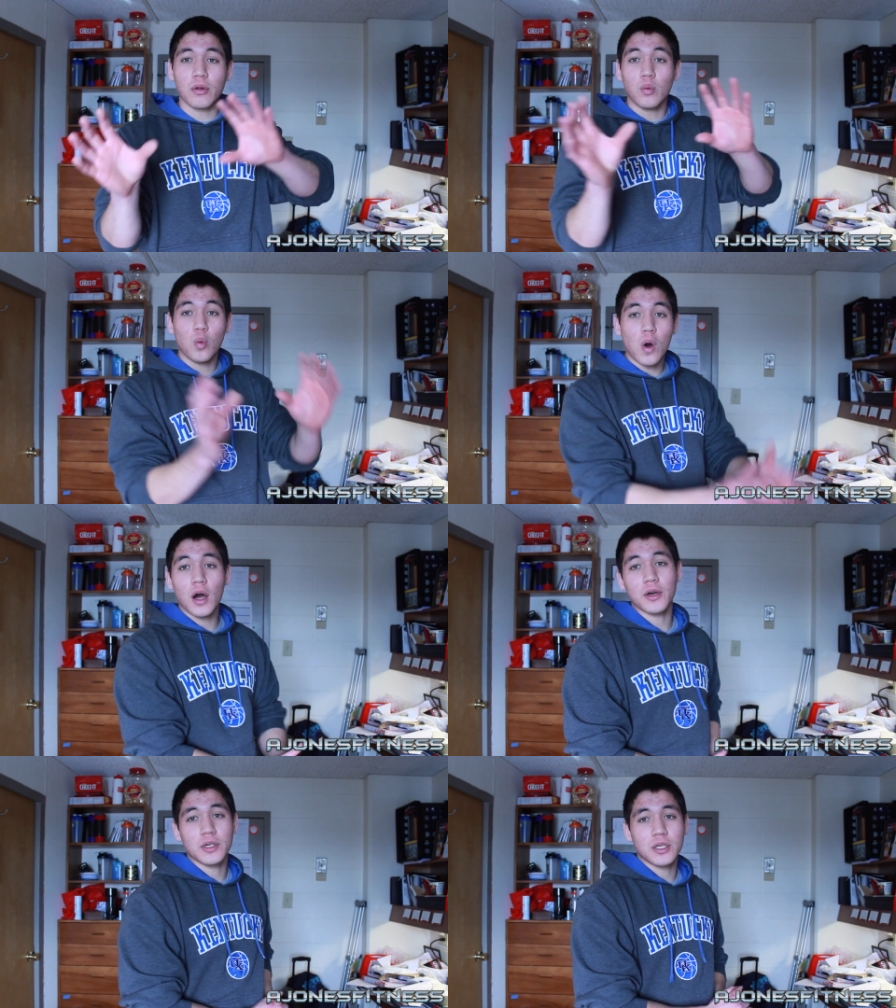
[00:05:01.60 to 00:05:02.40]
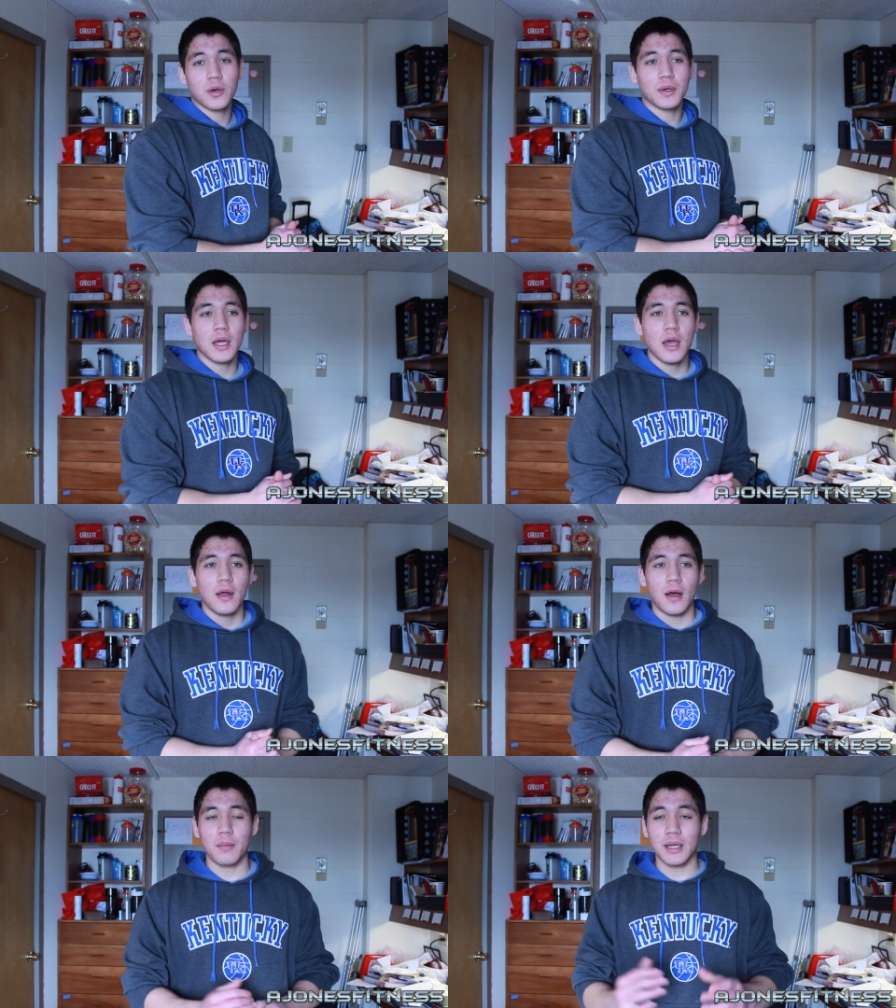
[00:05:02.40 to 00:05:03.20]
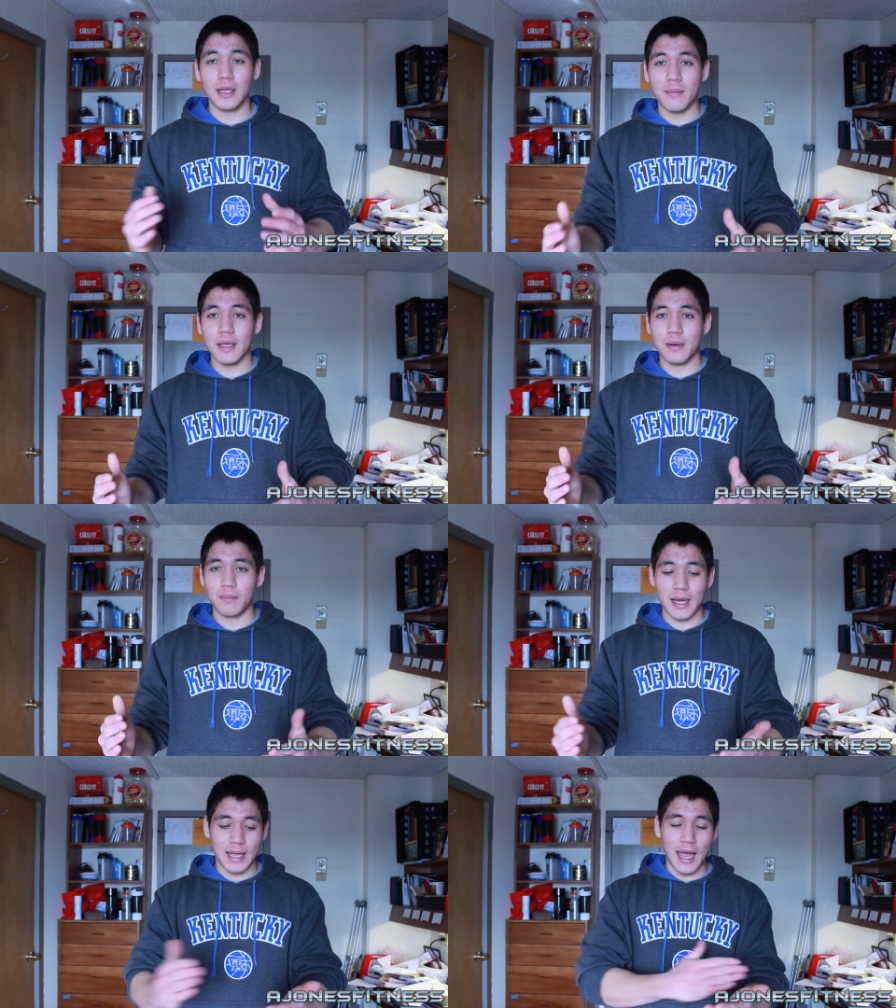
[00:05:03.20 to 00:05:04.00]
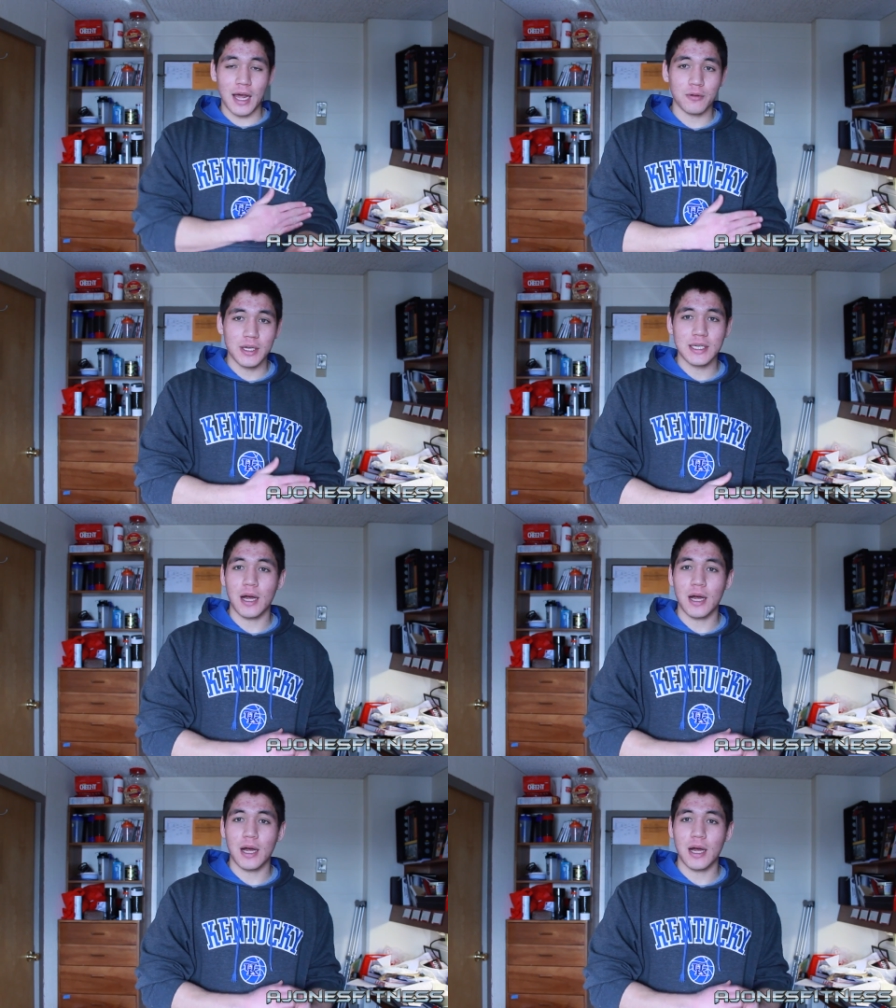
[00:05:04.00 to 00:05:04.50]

with water. So I'm going to limit my calories.